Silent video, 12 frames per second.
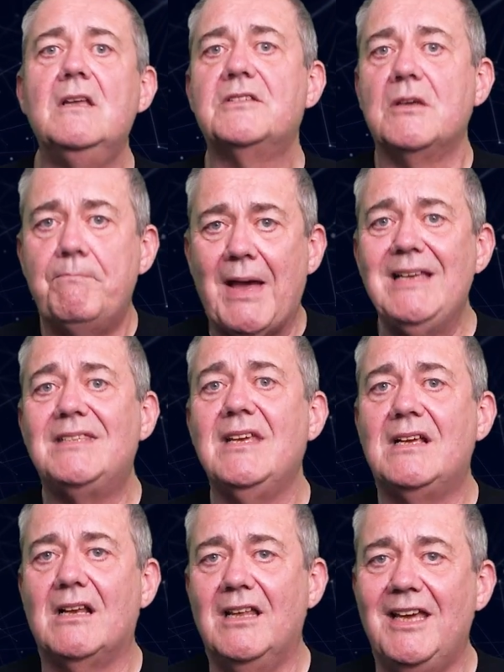So
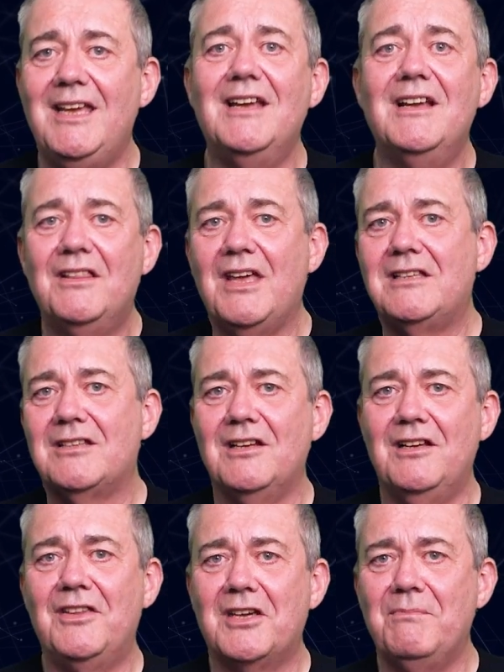basically, they
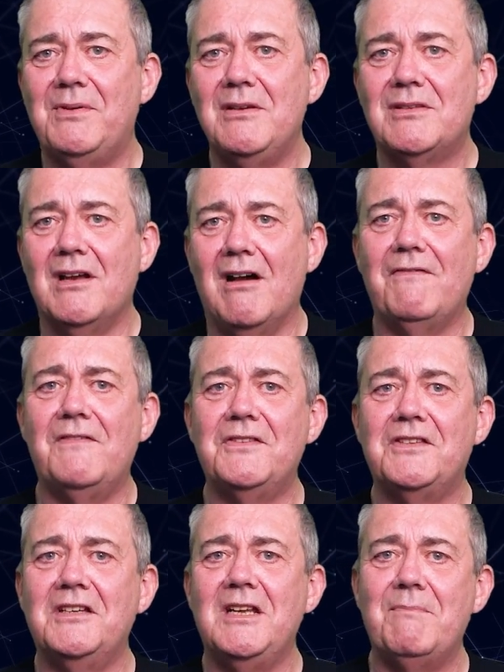turned the computer off and
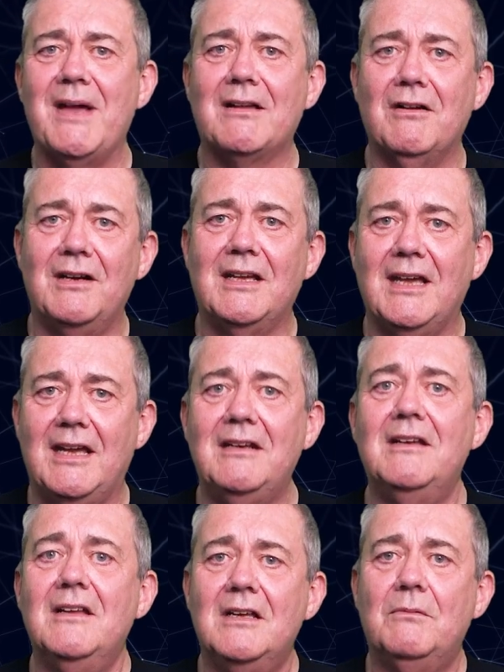turned it back on
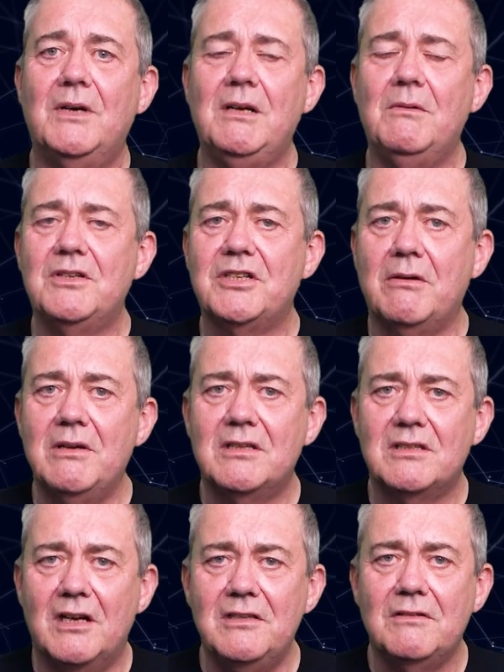again when it was showing
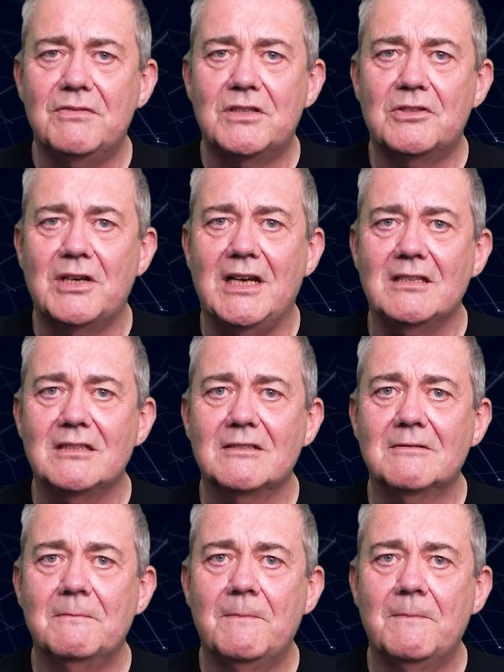signs of stress.